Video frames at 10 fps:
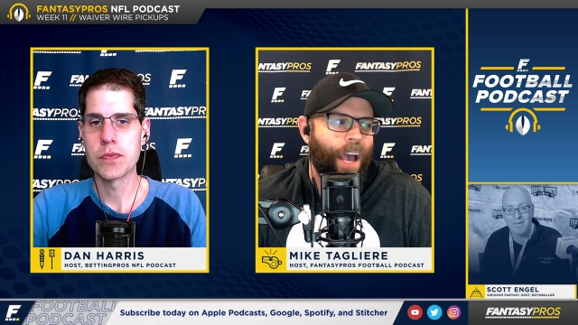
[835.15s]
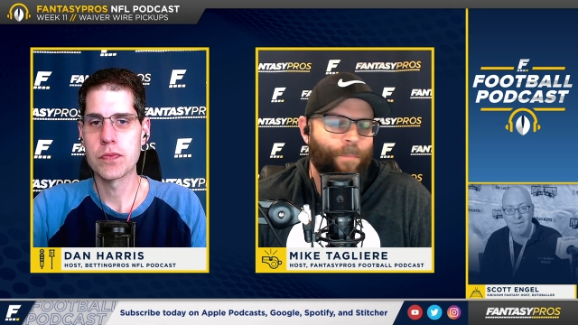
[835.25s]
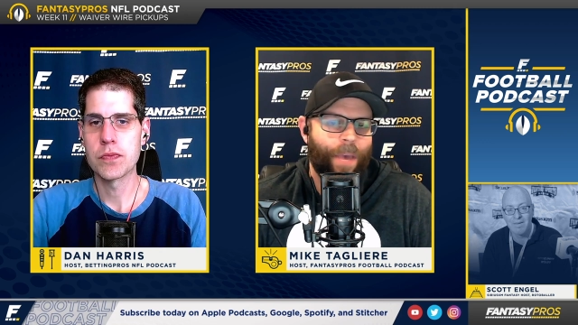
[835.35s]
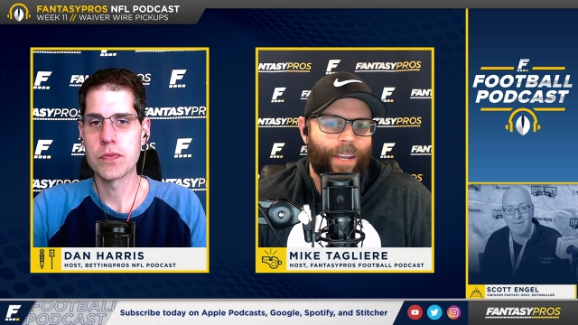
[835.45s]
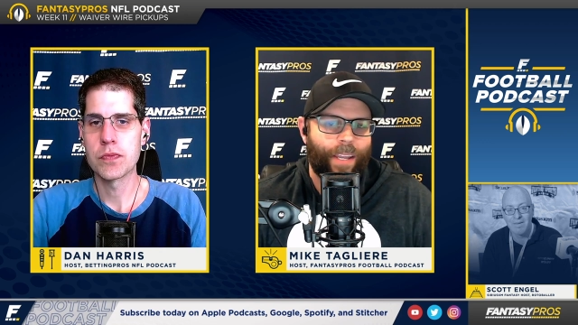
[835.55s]

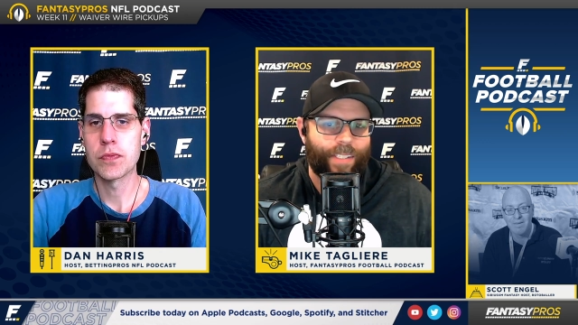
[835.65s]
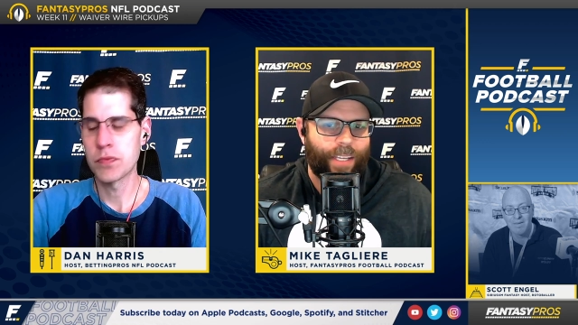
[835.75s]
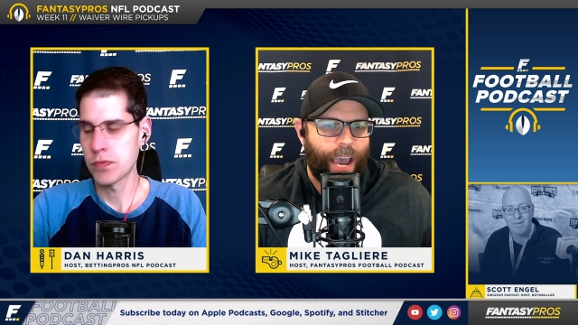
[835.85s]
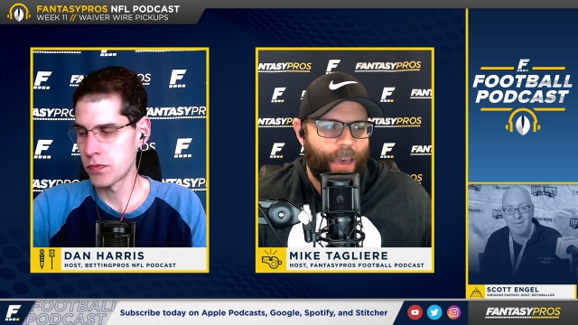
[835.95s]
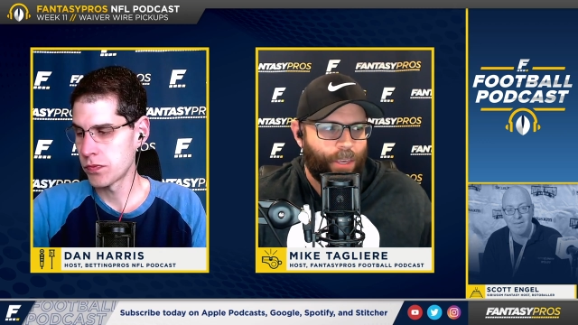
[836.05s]
Speaker 1: Ahmed is
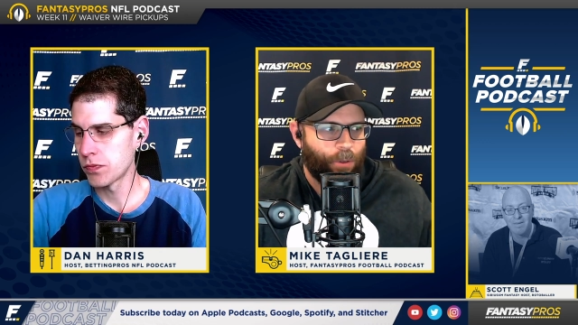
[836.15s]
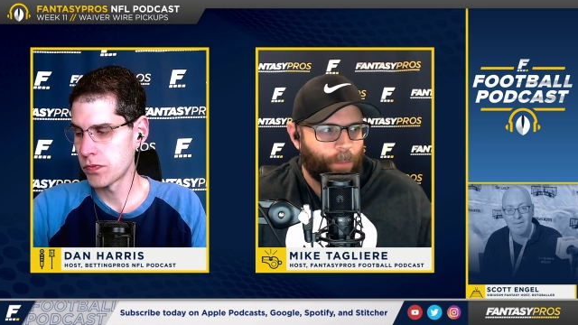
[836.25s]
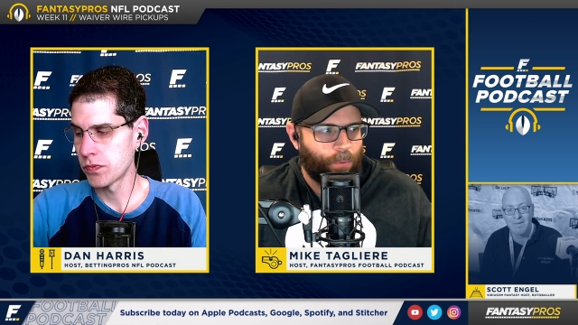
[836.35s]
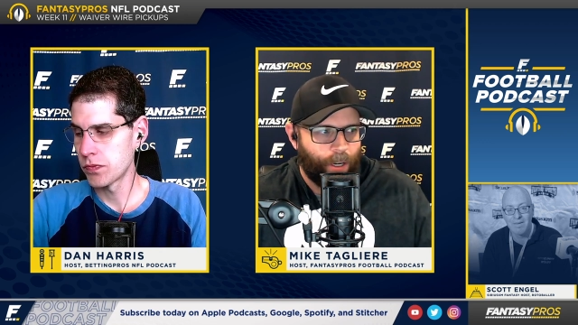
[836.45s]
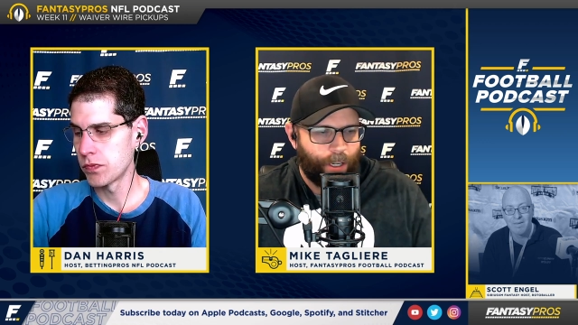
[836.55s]
a guy that you
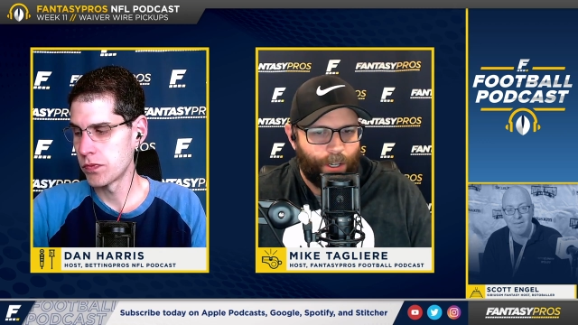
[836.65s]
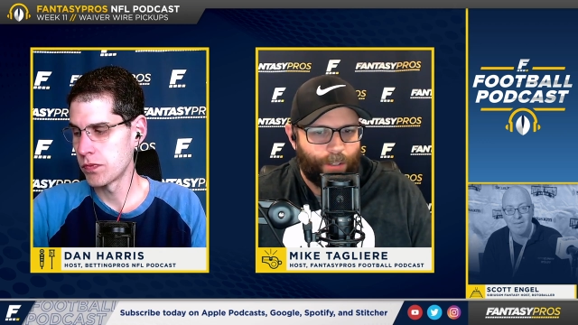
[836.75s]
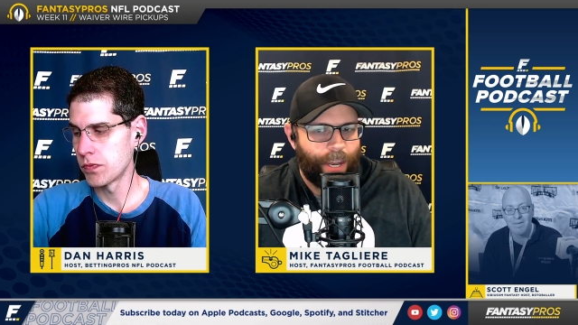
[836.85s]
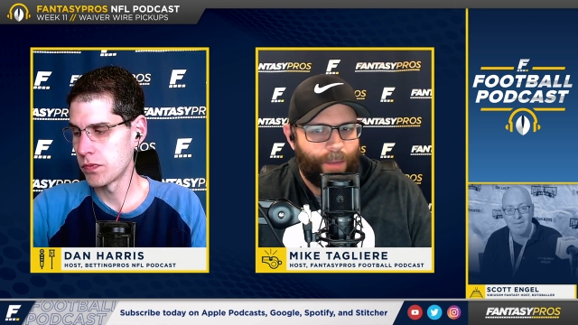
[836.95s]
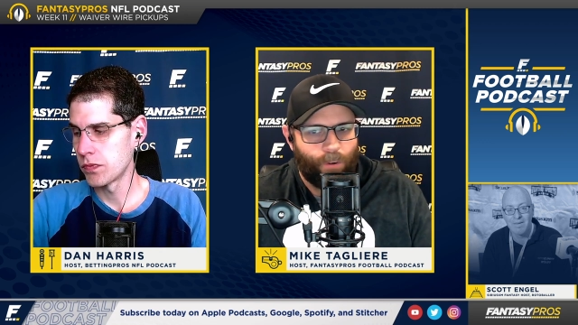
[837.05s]
can plug into
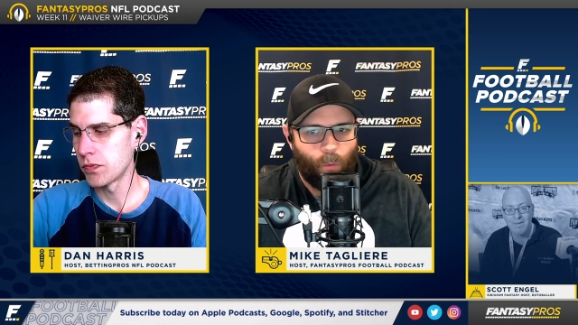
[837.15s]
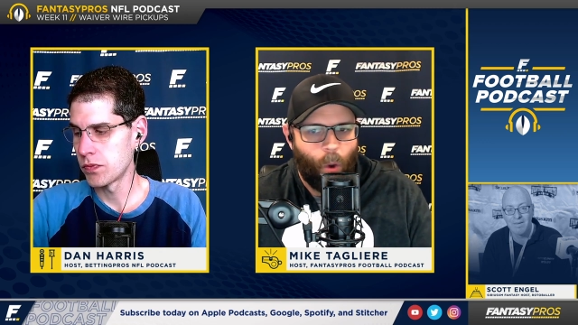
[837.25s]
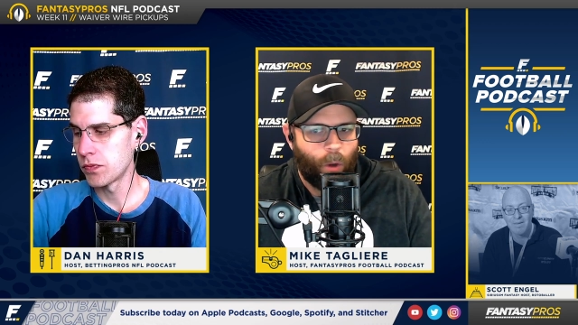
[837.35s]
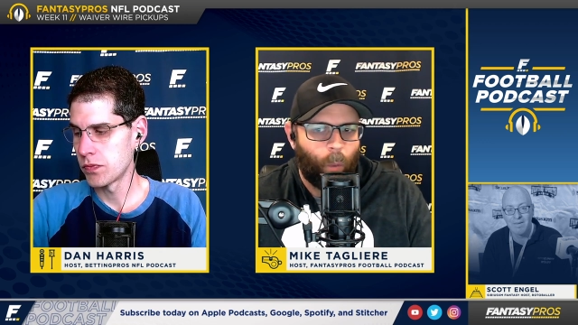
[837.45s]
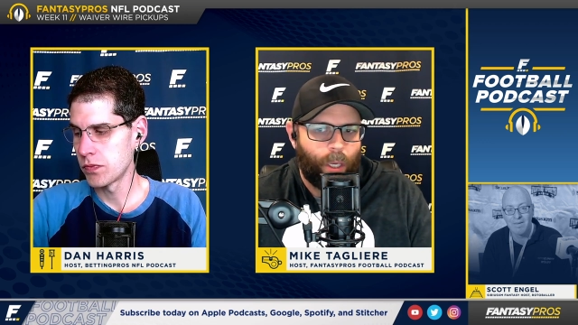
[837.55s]
your lineup for
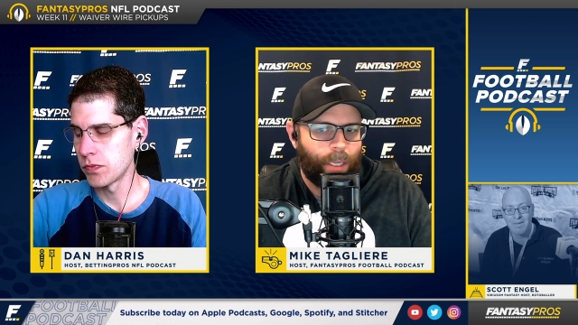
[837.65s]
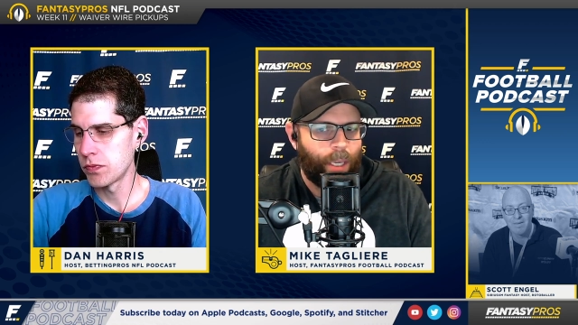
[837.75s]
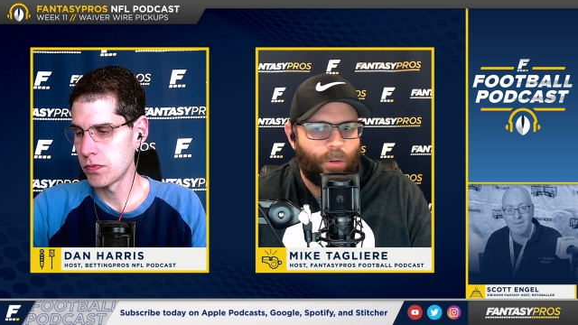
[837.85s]
one week